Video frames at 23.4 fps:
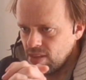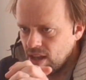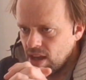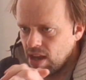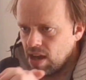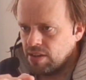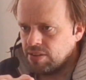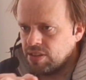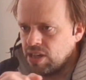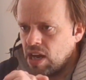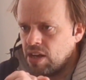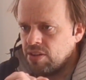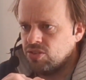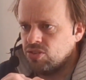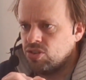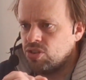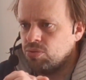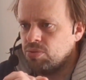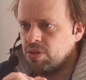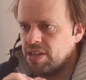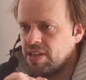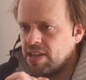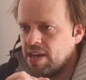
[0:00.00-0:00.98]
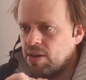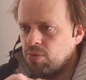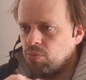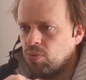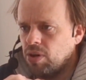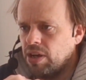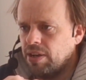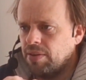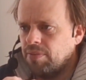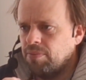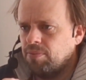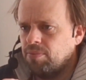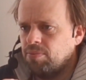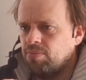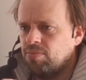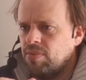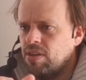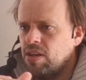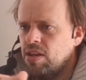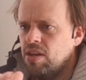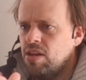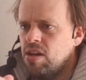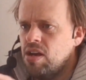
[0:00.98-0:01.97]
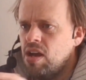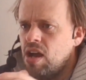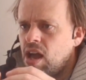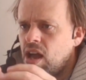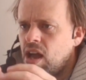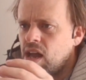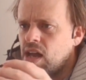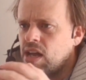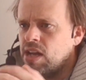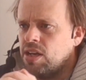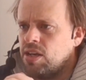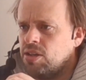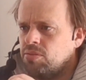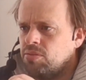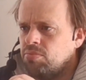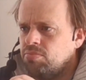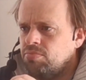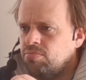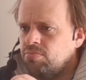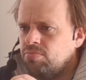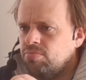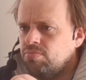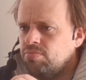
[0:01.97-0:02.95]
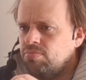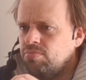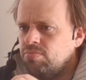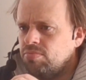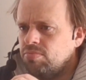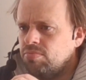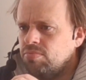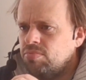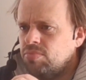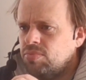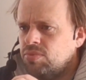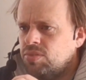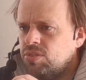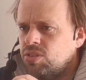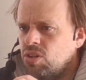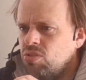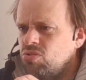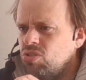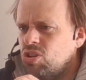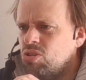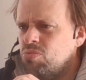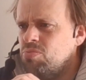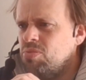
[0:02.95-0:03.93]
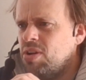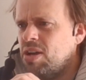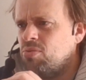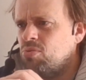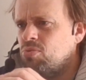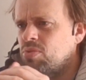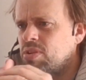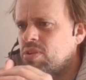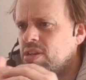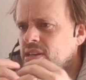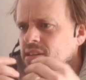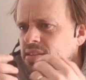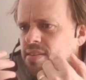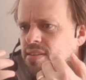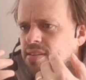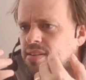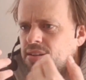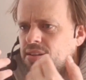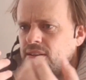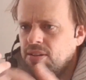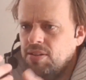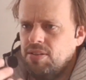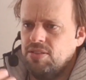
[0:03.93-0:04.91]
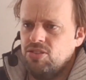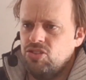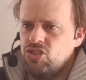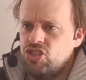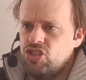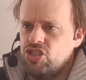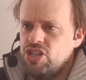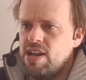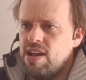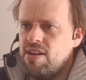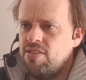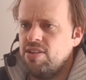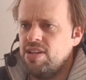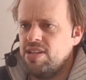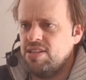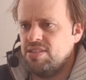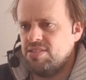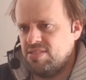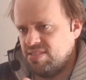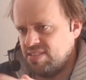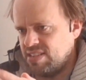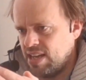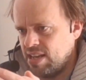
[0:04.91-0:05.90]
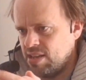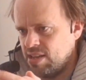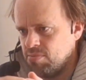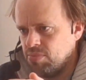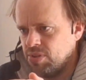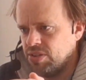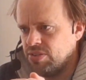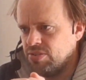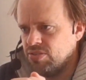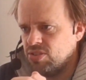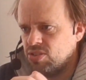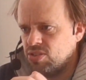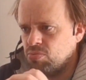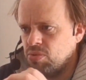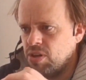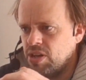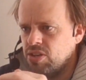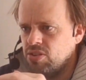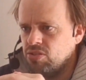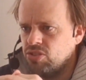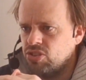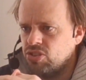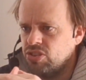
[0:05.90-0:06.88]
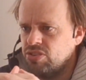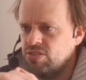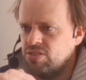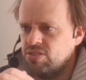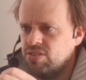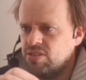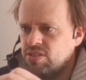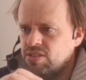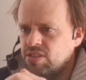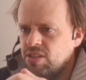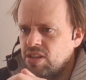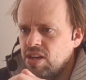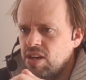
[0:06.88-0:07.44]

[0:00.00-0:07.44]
and do it that way. Don't come out with generic statements where you're just